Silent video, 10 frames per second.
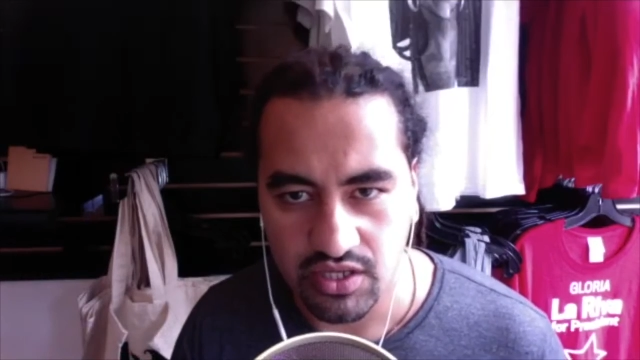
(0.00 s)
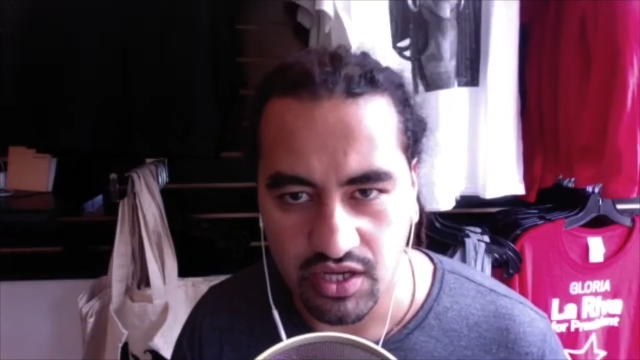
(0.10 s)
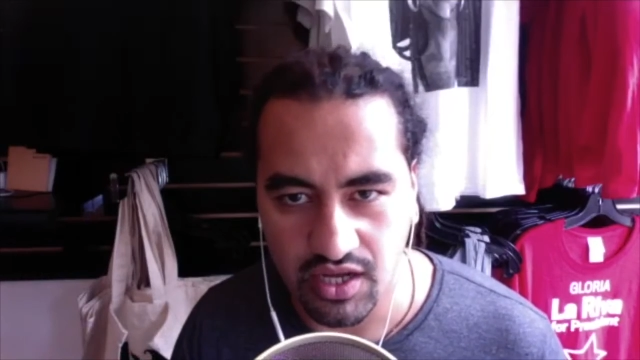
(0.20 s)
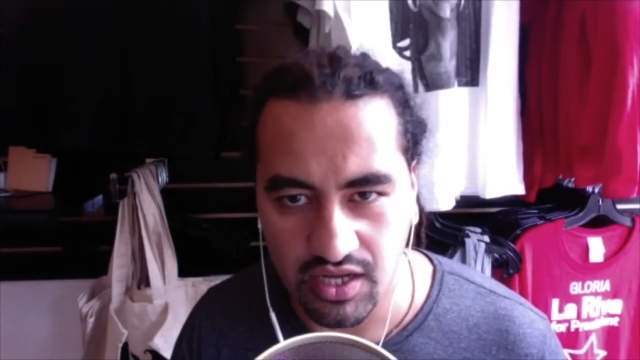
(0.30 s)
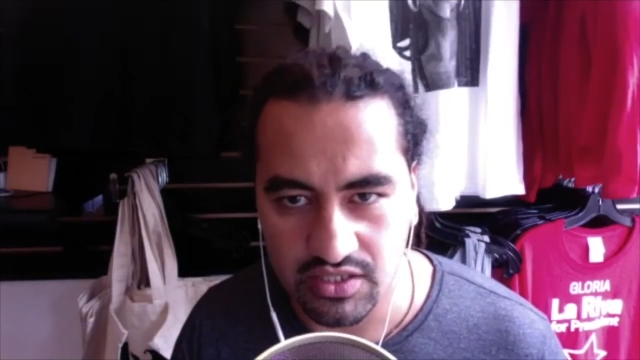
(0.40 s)

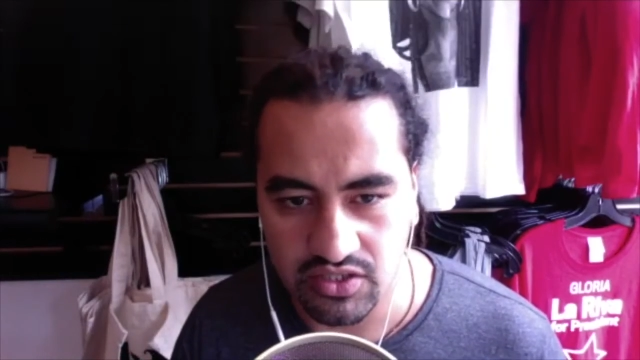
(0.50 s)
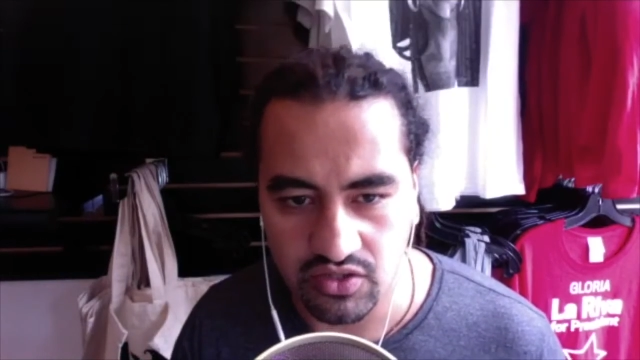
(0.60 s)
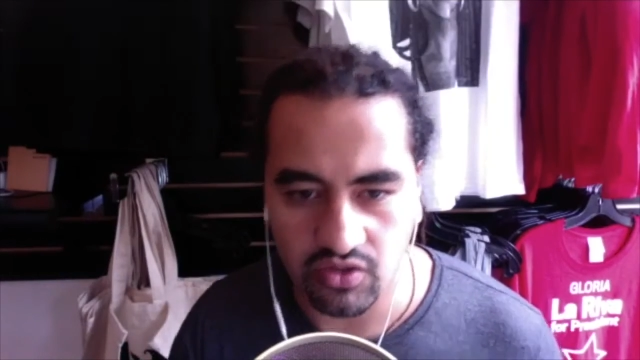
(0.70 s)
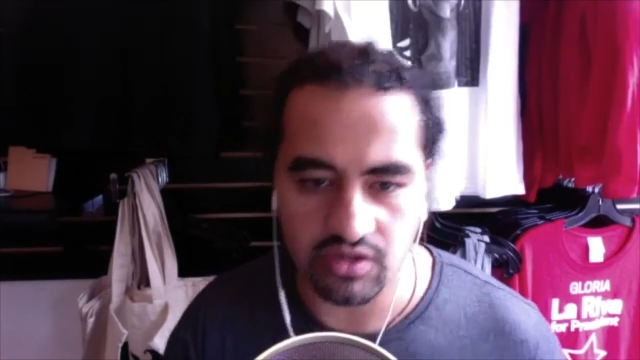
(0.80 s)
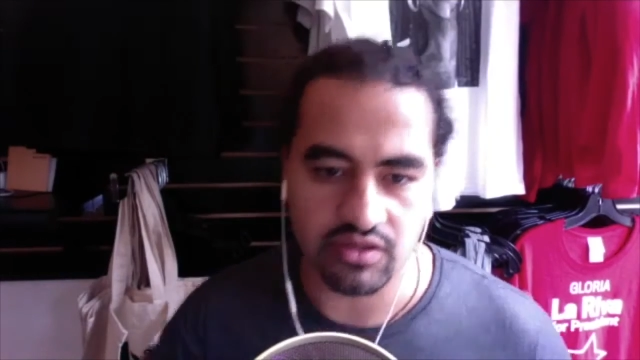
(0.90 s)
to
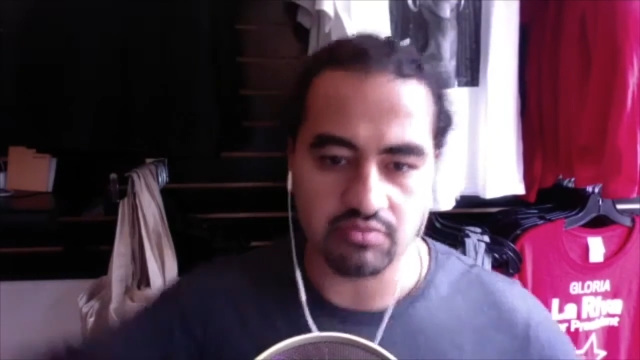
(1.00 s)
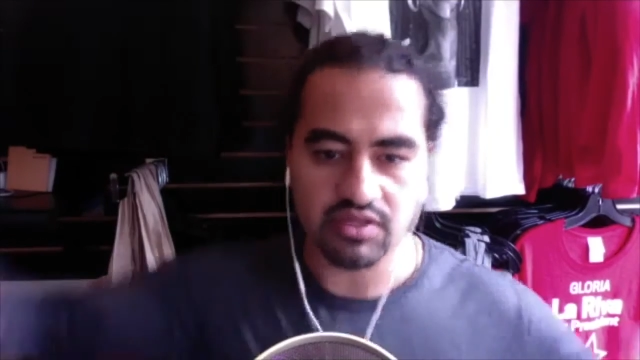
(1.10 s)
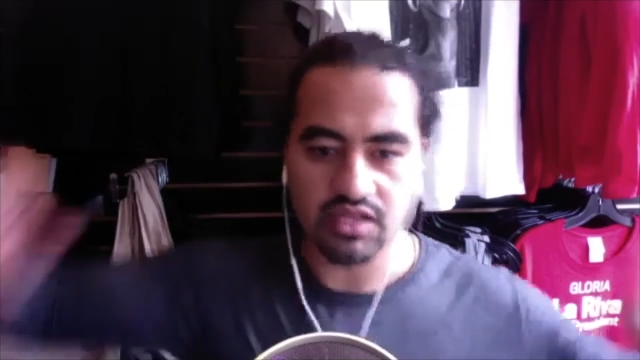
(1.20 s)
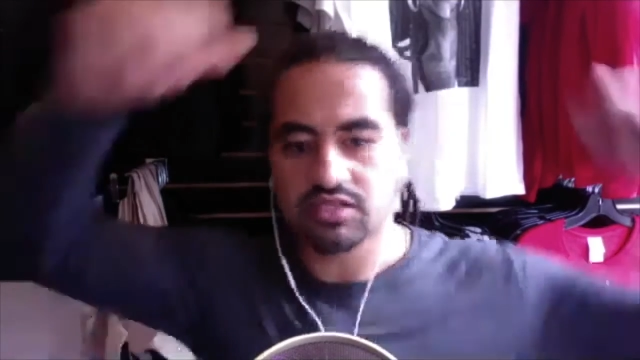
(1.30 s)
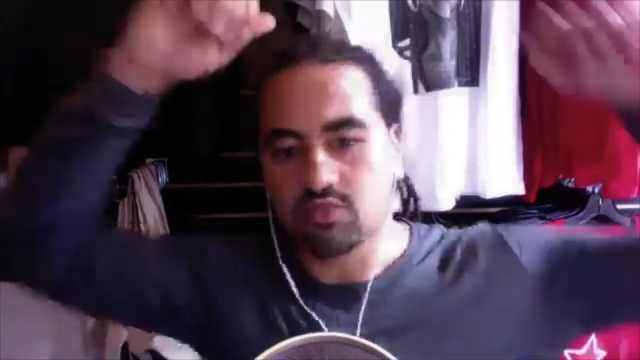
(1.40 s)
all the
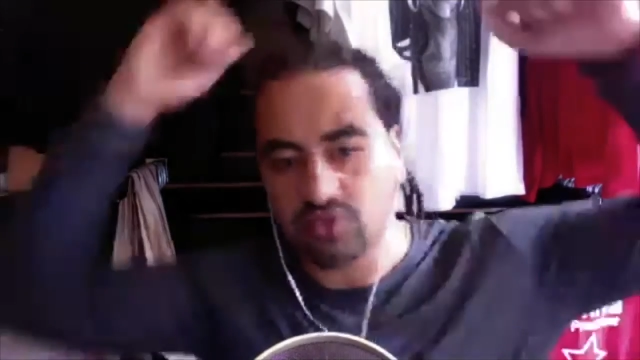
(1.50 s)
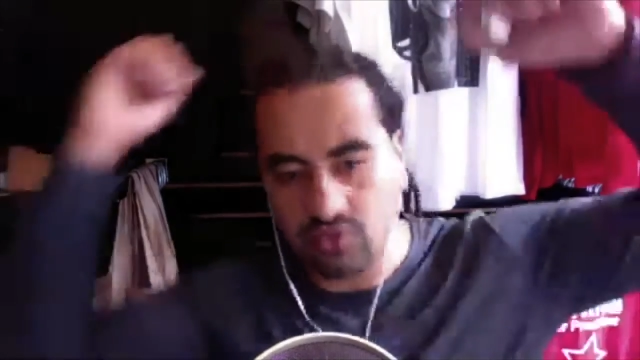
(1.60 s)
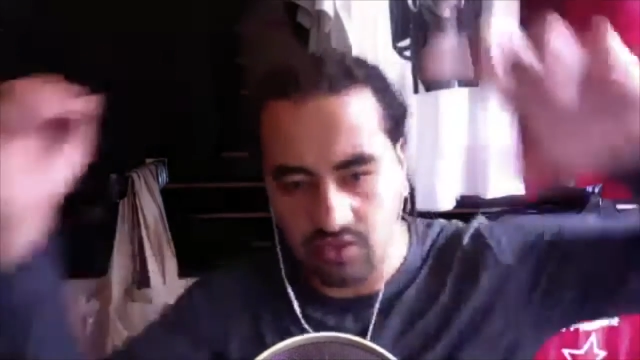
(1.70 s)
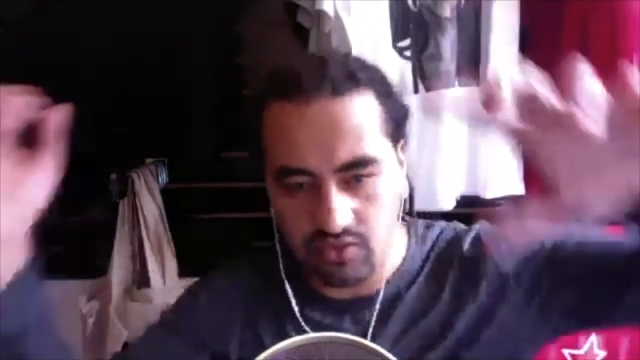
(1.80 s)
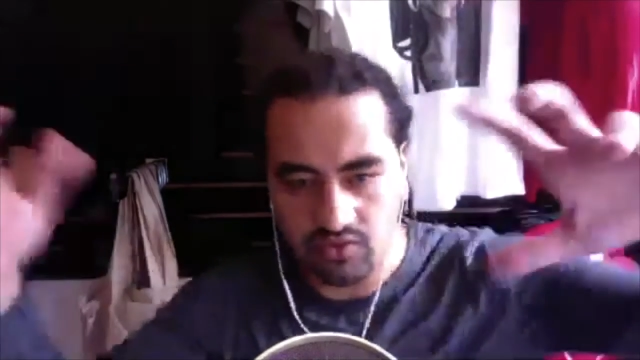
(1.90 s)
things that we're
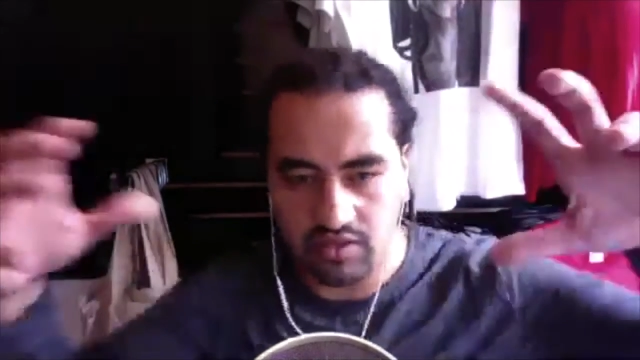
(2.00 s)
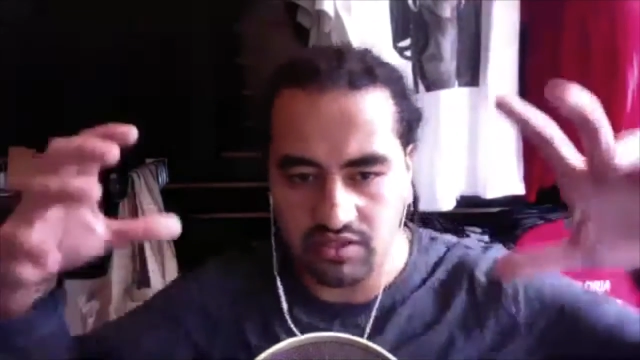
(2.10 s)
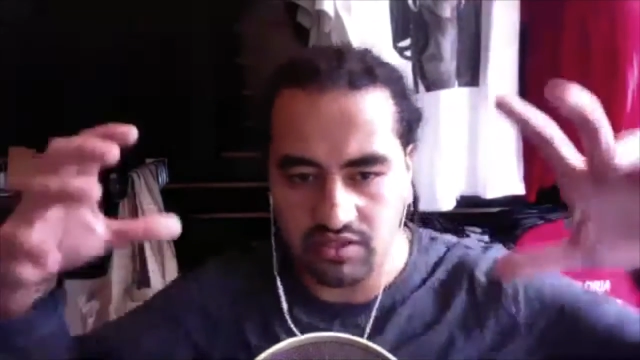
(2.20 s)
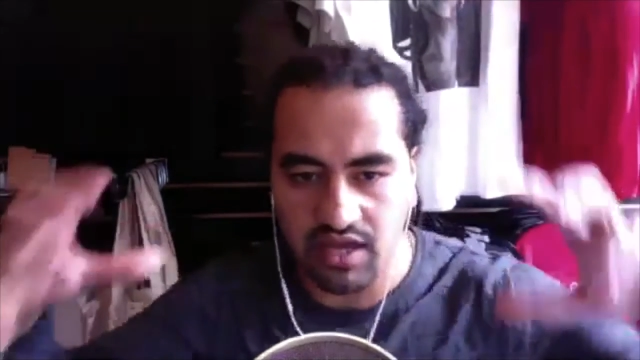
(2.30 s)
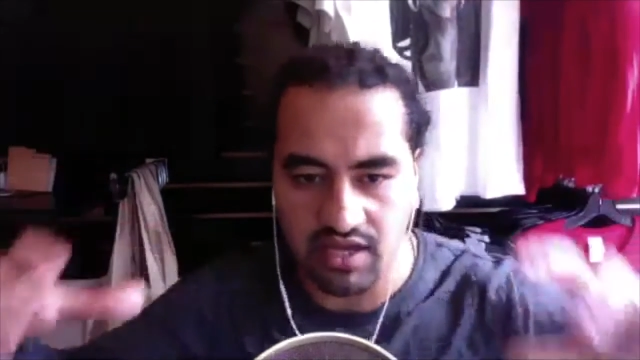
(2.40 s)
doing throughout
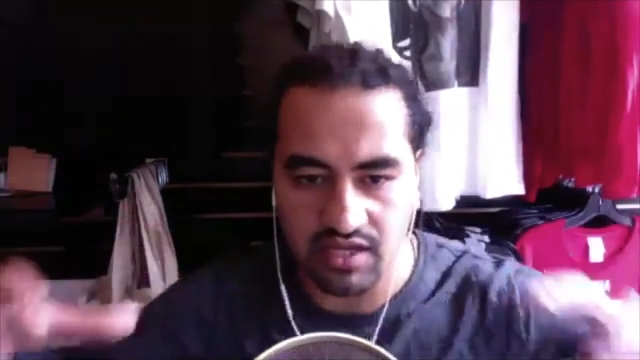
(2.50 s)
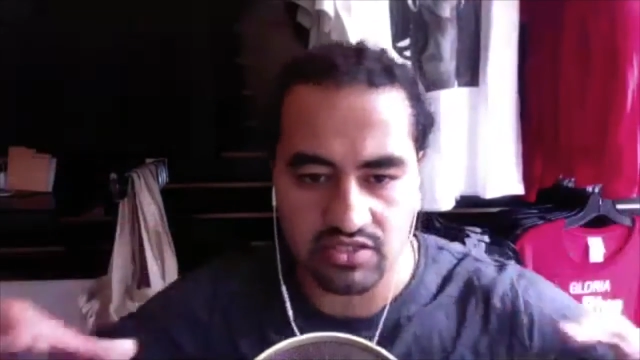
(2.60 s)
the day.